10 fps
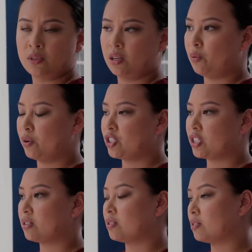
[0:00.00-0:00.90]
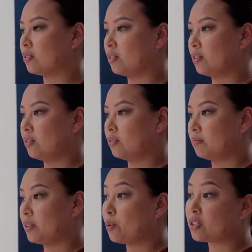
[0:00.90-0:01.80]
He wishes.
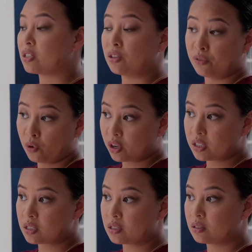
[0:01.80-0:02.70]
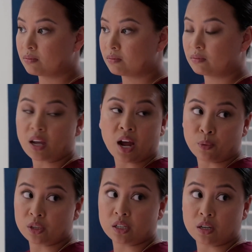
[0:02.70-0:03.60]
He wants a divorce. I
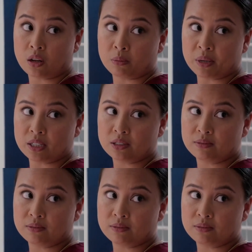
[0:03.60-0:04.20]
want an annulment.